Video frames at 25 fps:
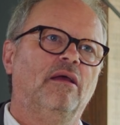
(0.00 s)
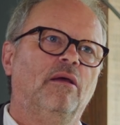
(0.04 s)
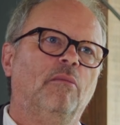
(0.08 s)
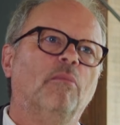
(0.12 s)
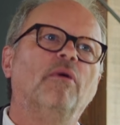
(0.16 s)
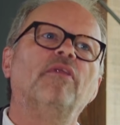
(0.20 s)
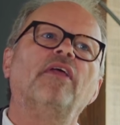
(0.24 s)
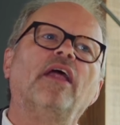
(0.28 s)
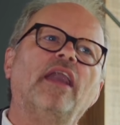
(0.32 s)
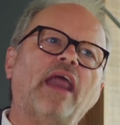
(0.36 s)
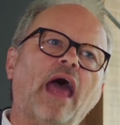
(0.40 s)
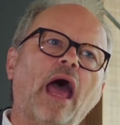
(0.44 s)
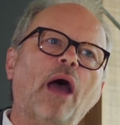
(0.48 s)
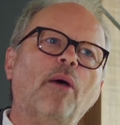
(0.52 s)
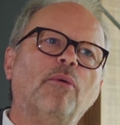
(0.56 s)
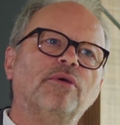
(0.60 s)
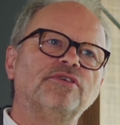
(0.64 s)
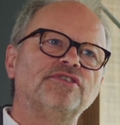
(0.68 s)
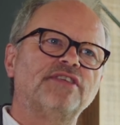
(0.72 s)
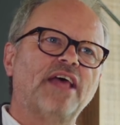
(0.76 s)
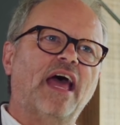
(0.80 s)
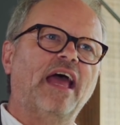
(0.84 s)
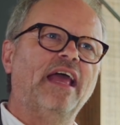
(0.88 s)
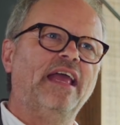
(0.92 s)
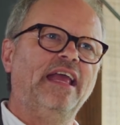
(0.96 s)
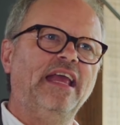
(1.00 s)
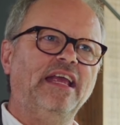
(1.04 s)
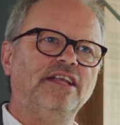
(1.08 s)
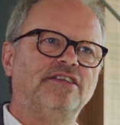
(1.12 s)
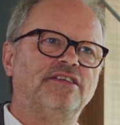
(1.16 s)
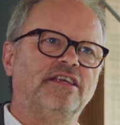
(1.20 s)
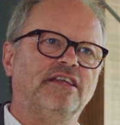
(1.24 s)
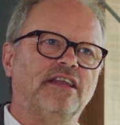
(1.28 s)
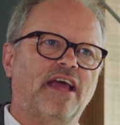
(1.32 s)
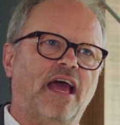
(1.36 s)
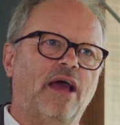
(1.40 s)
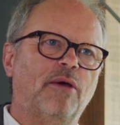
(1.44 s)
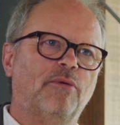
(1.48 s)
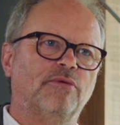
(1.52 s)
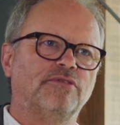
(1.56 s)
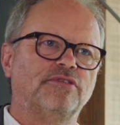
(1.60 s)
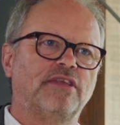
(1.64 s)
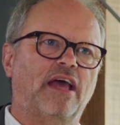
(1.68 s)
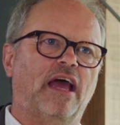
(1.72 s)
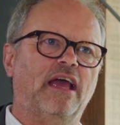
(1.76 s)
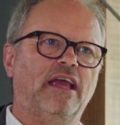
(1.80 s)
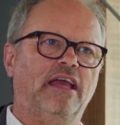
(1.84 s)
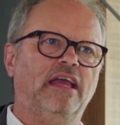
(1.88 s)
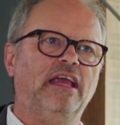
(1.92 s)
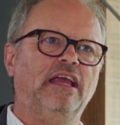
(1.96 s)
But then how is that heated? How is
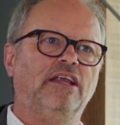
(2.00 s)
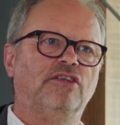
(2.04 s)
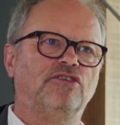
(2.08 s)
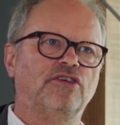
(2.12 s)
that heat?